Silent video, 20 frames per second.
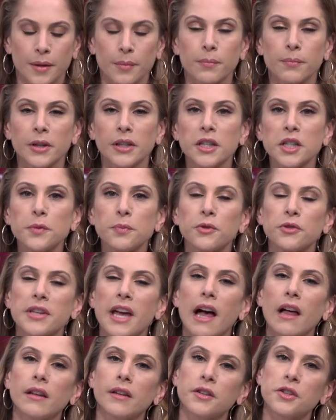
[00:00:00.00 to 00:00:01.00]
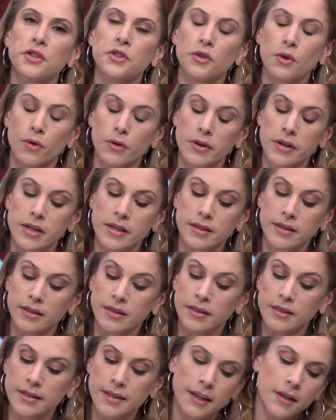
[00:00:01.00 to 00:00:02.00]
Police brutality stories
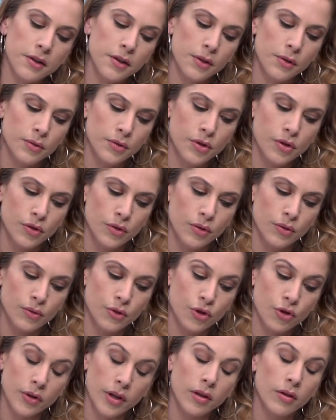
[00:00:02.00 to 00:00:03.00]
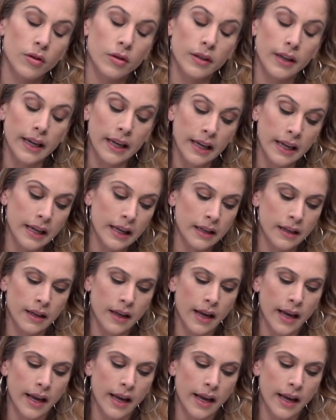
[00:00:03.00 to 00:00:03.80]
continue to trickle in,